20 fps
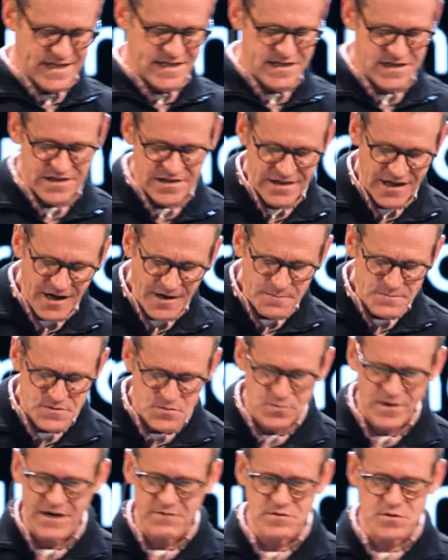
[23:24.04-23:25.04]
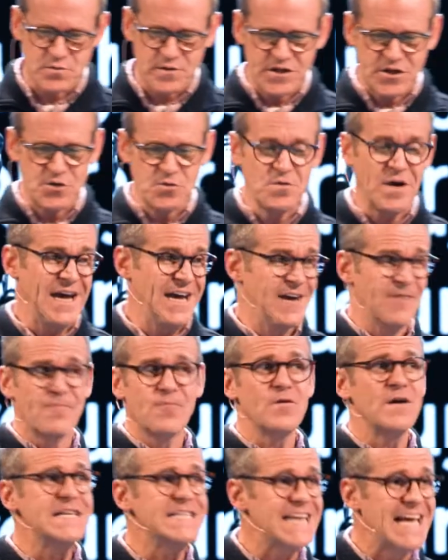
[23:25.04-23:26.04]
and clubs when I was with you
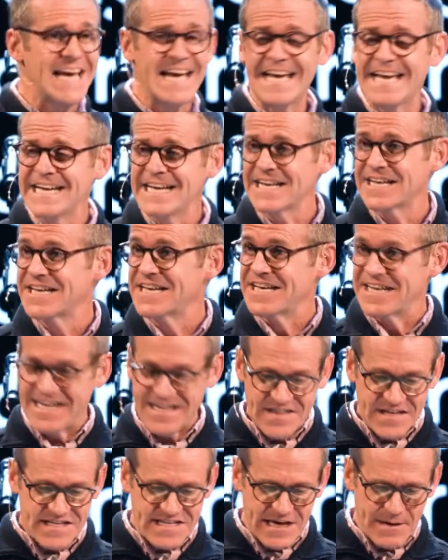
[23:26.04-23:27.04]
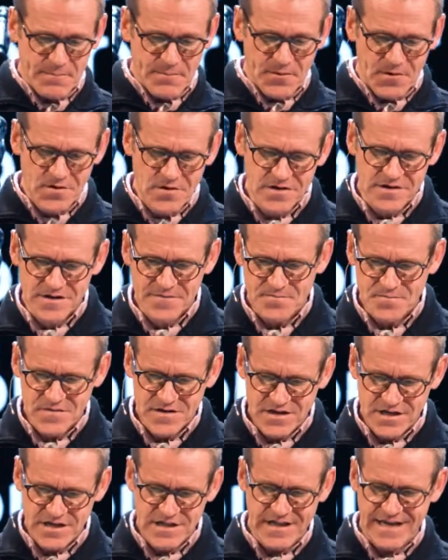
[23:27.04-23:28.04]
every day in the temple?
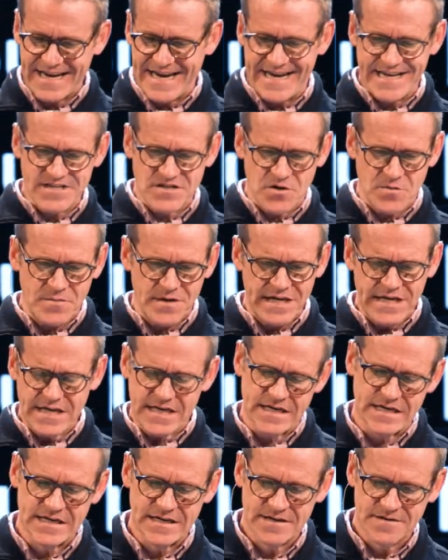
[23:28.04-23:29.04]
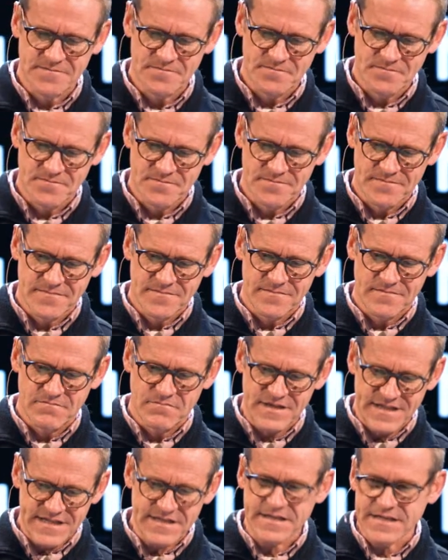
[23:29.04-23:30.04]
You didn't lay hands on me,
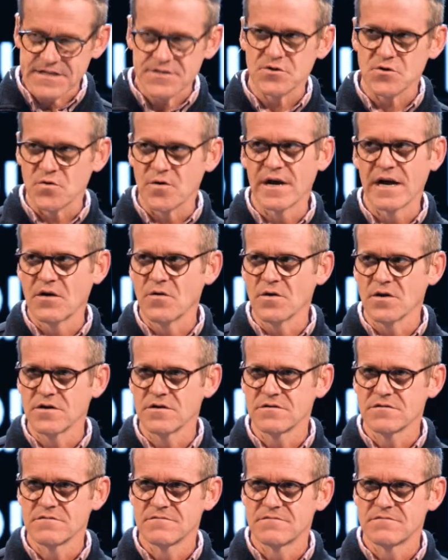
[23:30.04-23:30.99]
but this is your hour